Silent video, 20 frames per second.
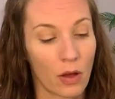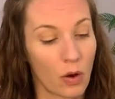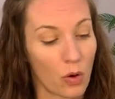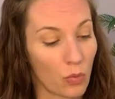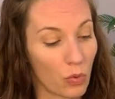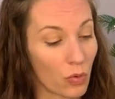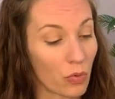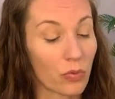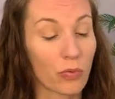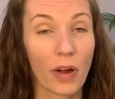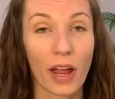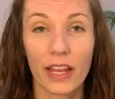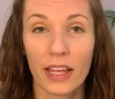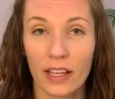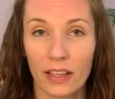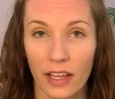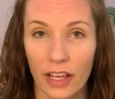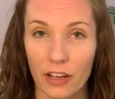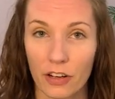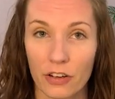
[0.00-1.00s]
Well,
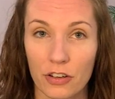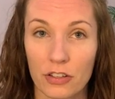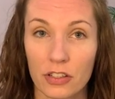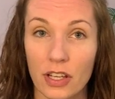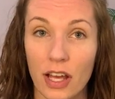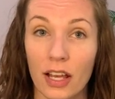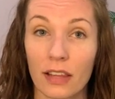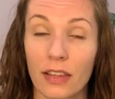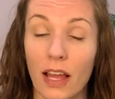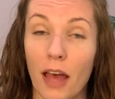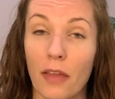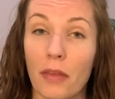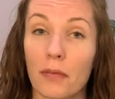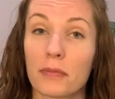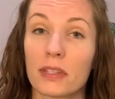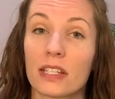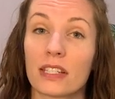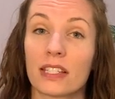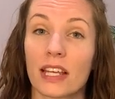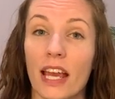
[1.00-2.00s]
regulators allow them
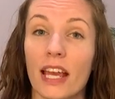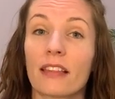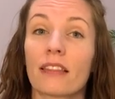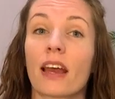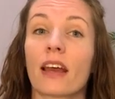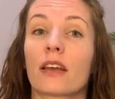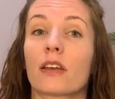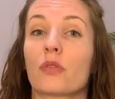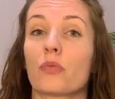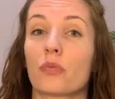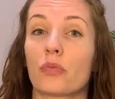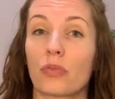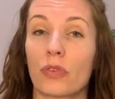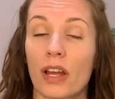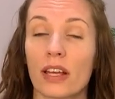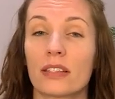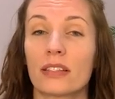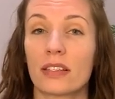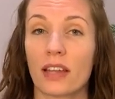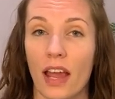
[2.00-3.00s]
to take that
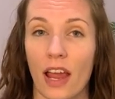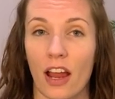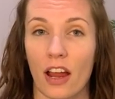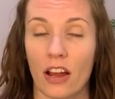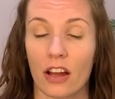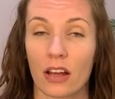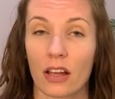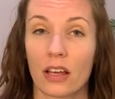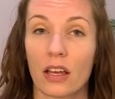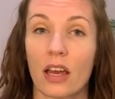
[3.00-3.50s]
compressed air